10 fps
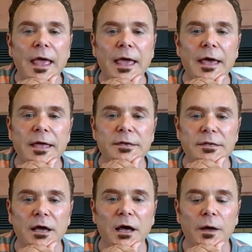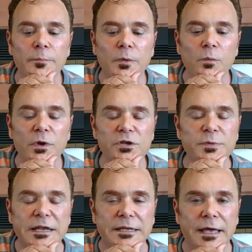And here's
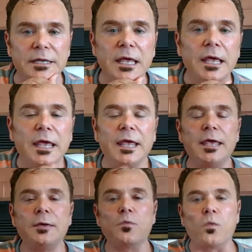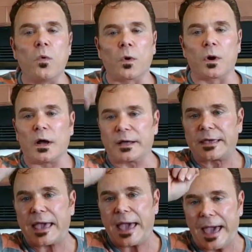what he did. He wore a
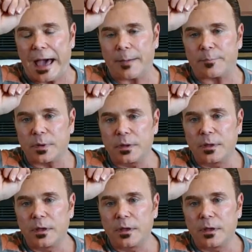cap